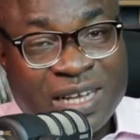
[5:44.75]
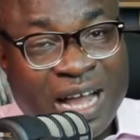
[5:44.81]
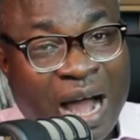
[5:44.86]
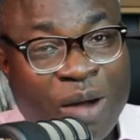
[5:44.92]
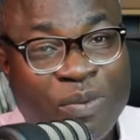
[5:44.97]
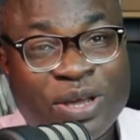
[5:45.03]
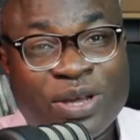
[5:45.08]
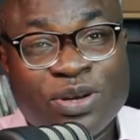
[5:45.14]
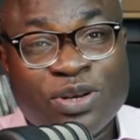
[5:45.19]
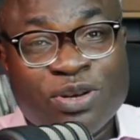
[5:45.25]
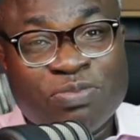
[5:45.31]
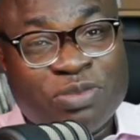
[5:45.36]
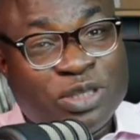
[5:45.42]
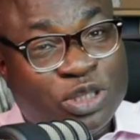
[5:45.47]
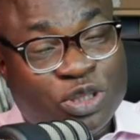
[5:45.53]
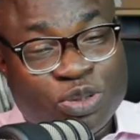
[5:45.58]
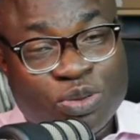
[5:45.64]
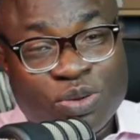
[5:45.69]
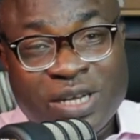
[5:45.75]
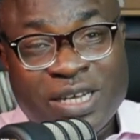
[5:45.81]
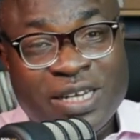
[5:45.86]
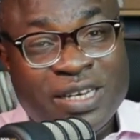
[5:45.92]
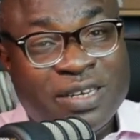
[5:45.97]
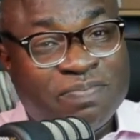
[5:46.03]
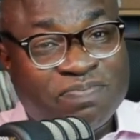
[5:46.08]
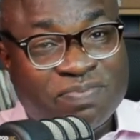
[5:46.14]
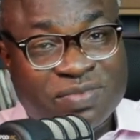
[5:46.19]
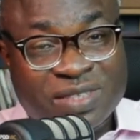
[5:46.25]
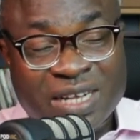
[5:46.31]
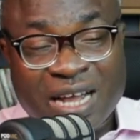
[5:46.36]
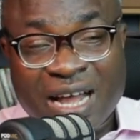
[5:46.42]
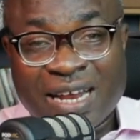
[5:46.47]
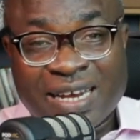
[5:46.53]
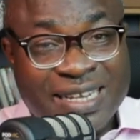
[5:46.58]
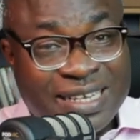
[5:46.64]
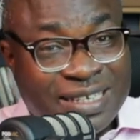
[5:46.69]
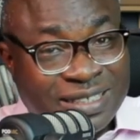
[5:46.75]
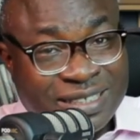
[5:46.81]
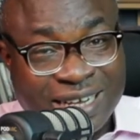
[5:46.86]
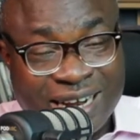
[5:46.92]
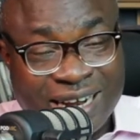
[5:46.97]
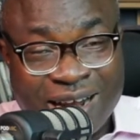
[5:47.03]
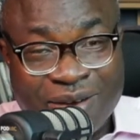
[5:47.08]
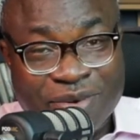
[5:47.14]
Are we going to be doing internal